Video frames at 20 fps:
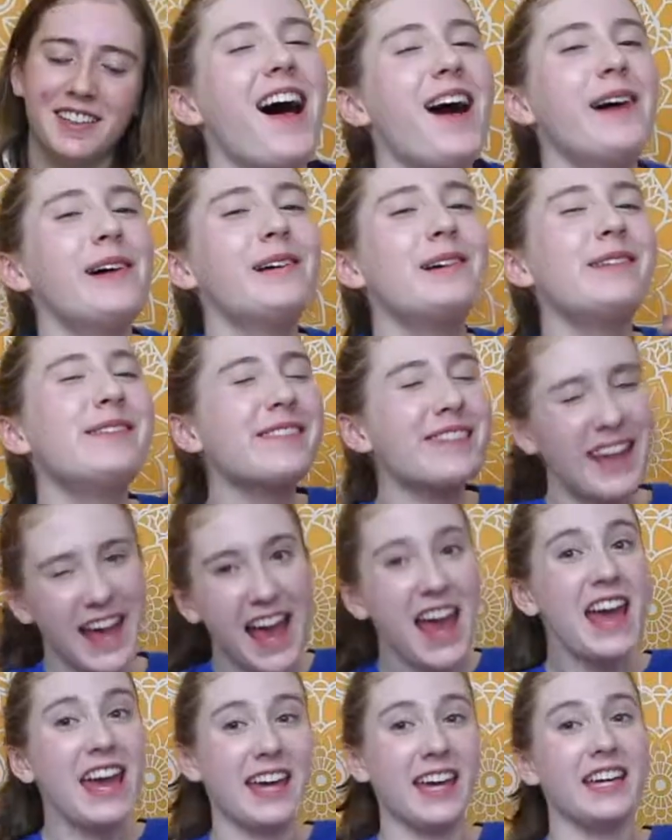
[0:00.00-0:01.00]

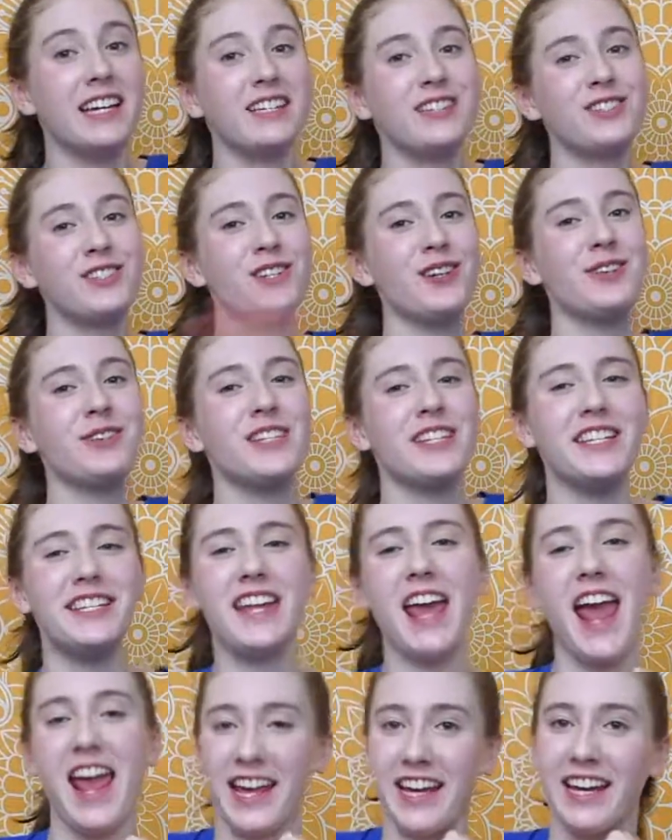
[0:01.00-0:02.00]
Okay, so
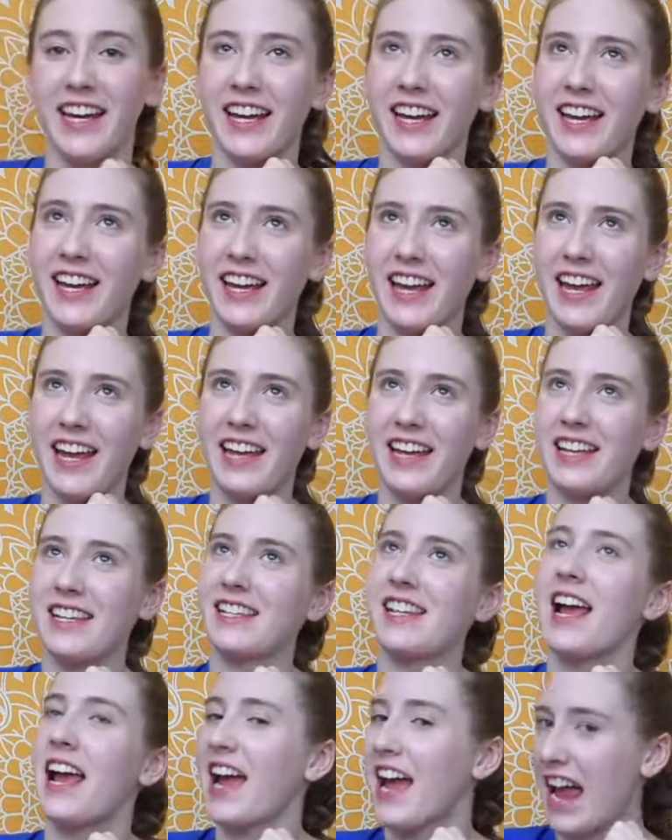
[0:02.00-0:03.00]
today
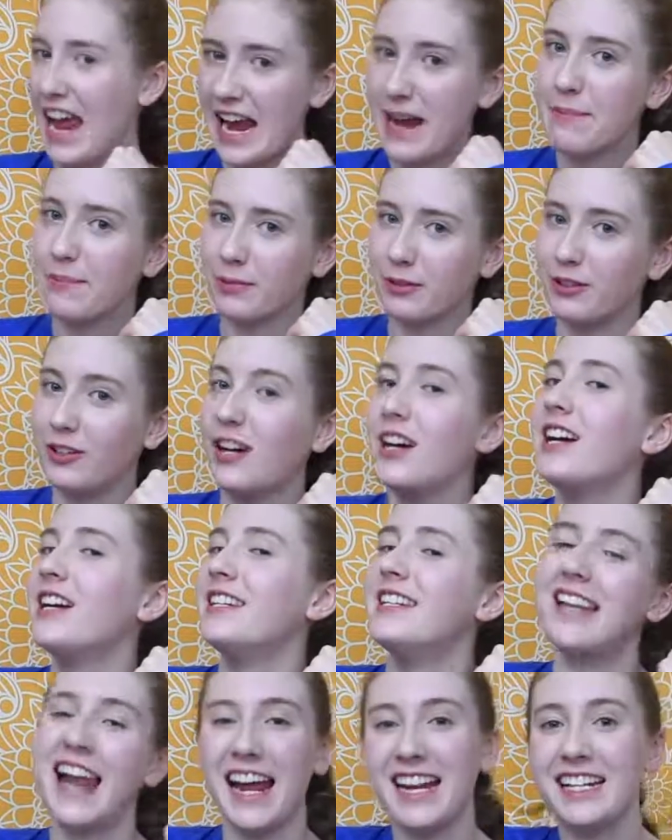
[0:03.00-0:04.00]
is April
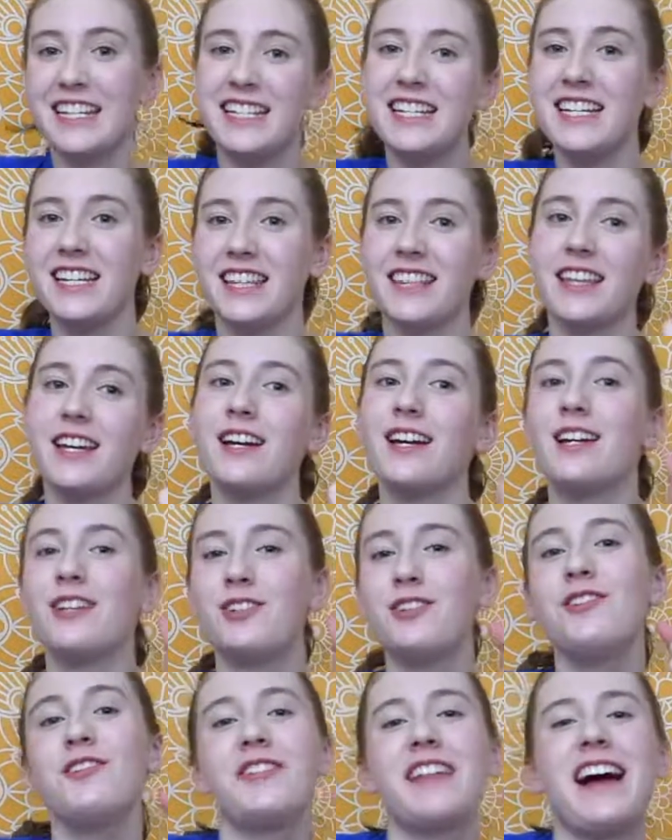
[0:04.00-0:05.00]
19th,
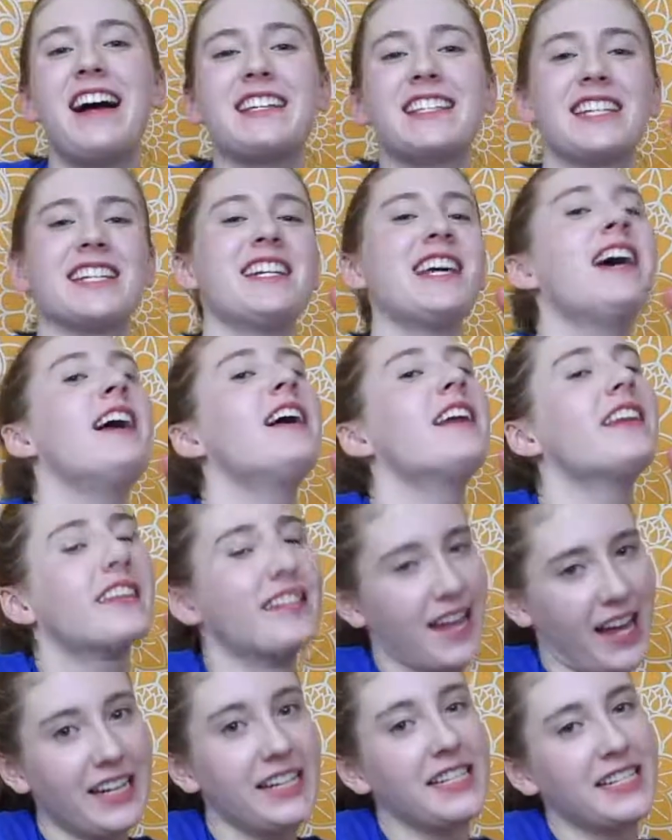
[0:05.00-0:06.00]

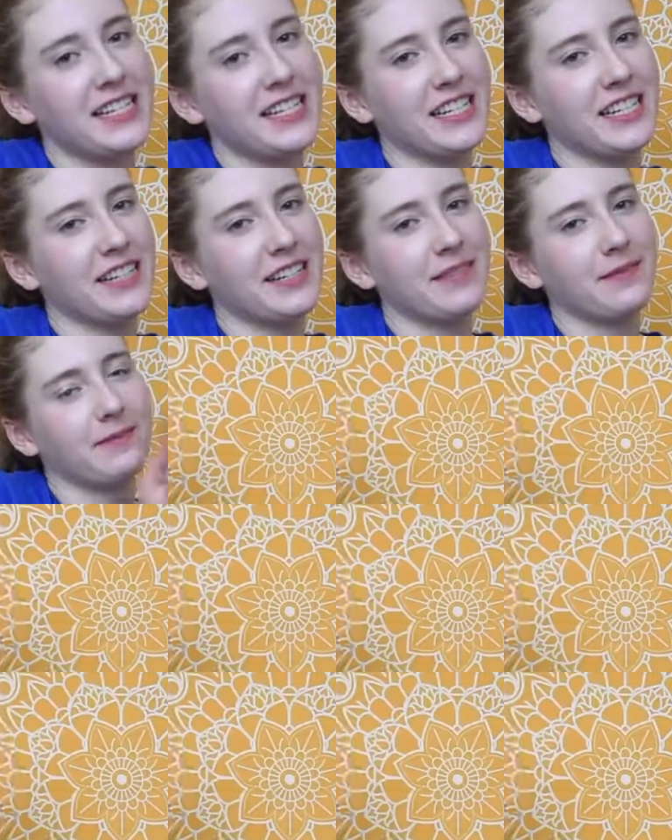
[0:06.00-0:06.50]
2019.